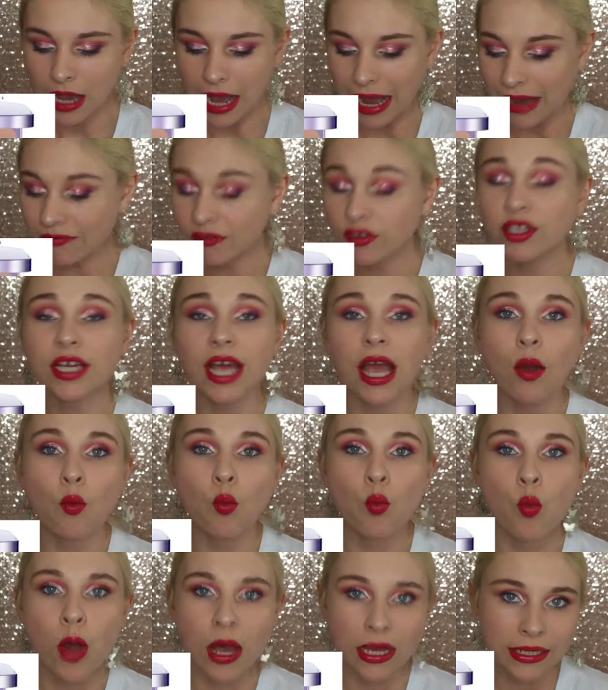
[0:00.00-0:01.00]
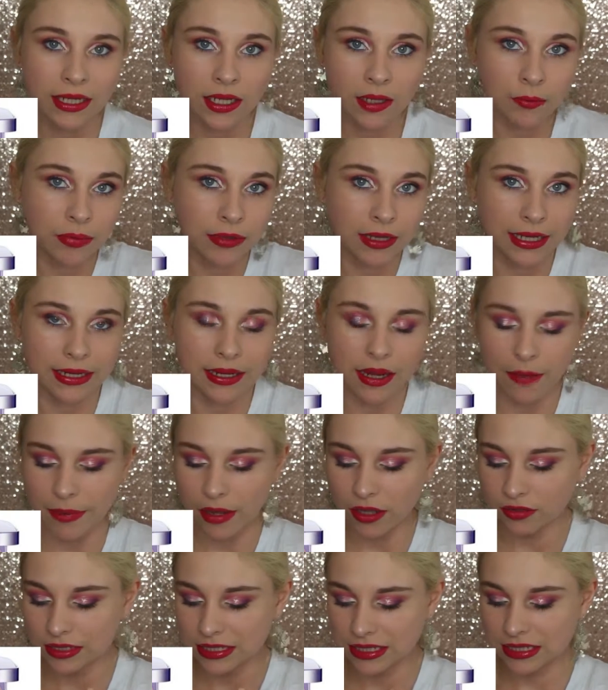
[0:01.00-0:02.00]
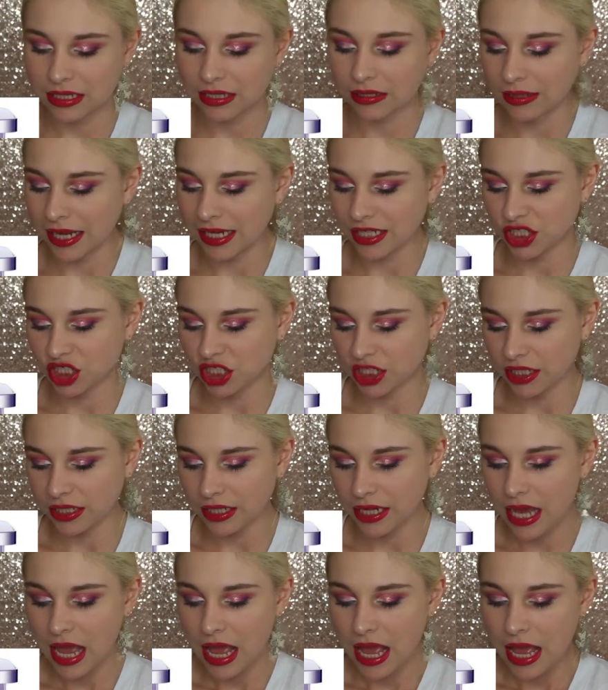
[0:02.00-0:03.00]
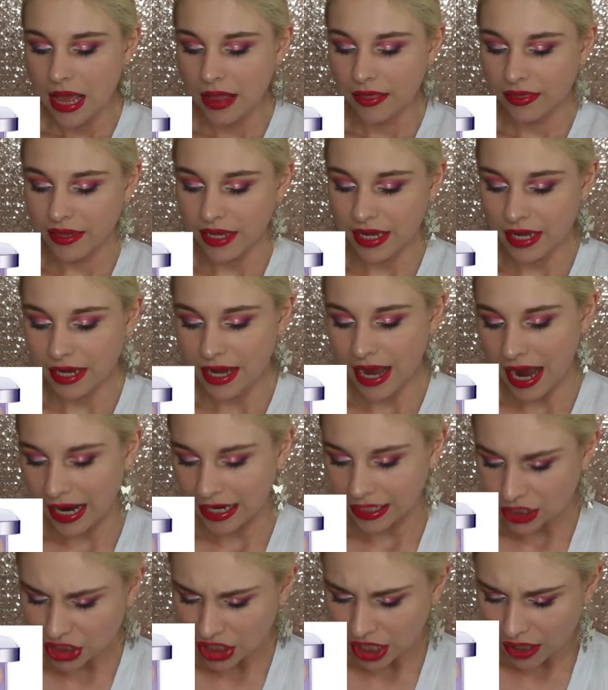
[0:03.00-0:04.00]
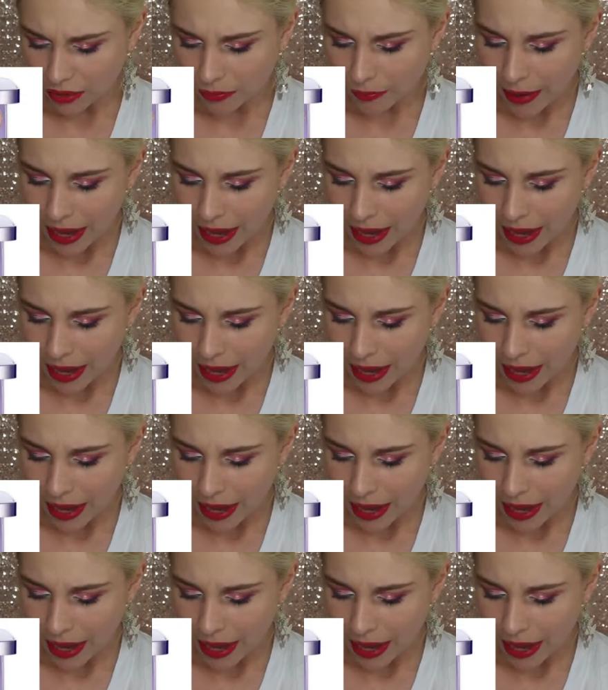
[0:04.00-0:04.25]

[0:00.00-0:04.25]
I've only got one complaint about this collection. The eyeshadow